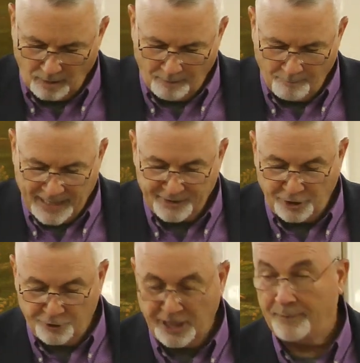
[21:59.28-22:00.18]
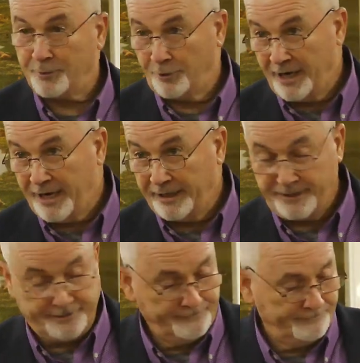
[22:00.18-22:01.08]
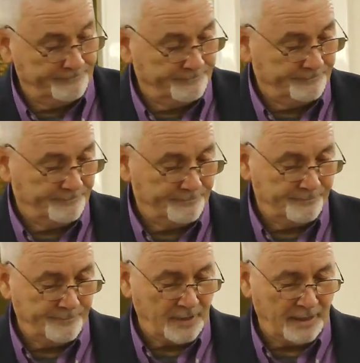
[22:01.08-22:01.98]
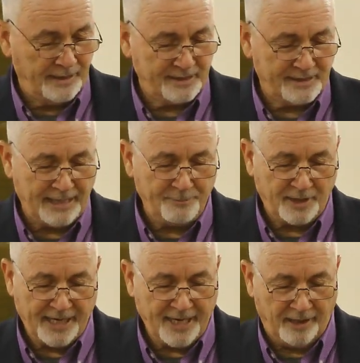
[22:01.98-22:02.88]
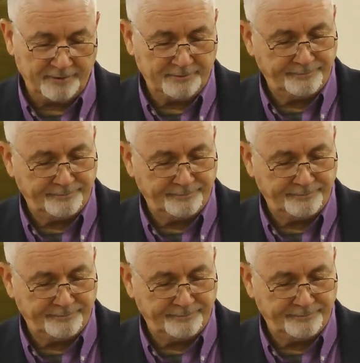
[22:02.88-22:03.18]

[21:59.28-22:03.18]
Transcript: Matthew chapter 8 in this same account.